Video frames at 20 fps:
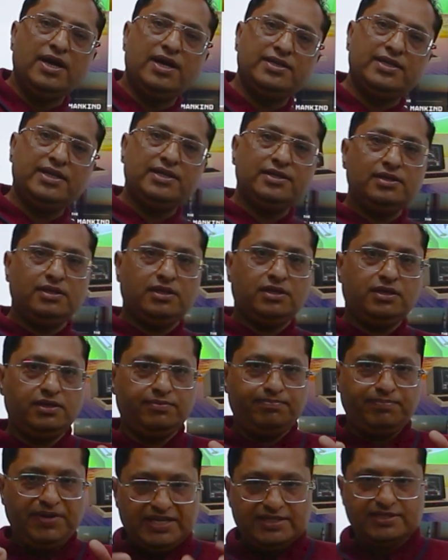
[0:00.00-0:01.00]
and then
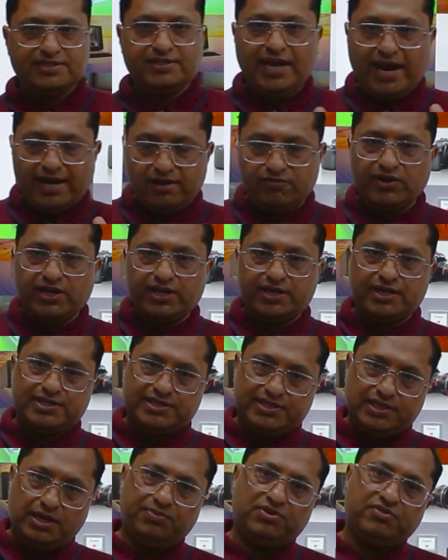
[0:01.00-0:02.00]
mix that one
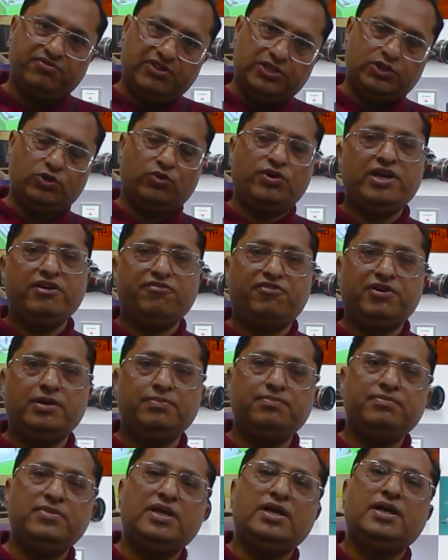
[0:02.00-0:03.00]
concept with your
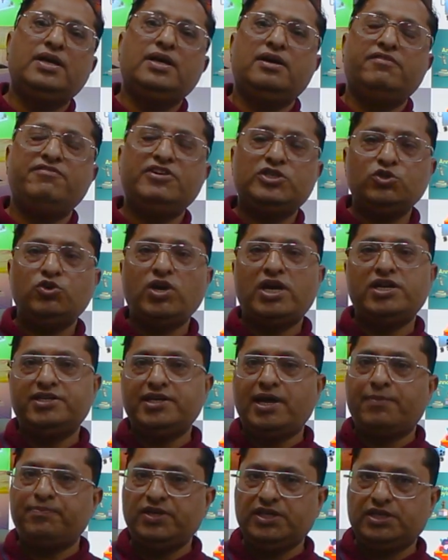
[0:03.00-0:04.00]
A-frame virtual
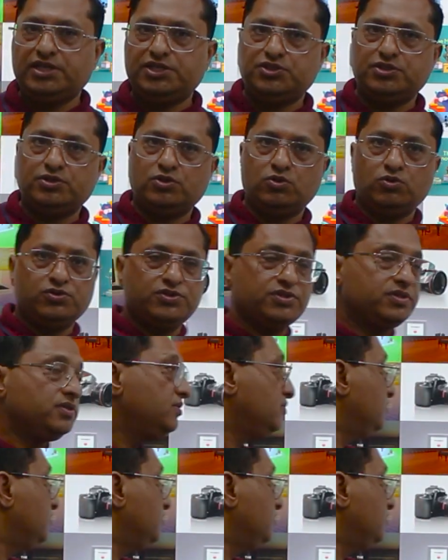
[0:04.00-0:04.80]
reality application course.